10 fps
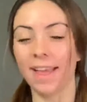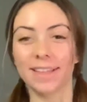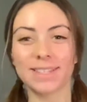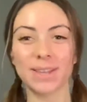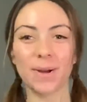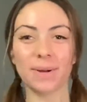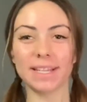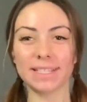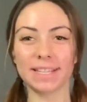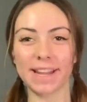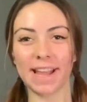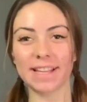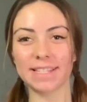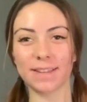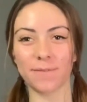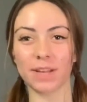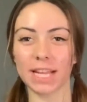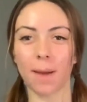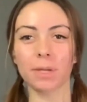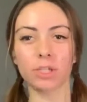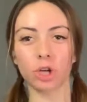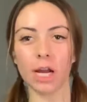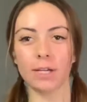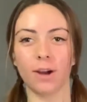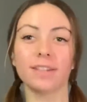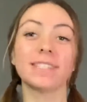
So in today's video, I'm gonna try not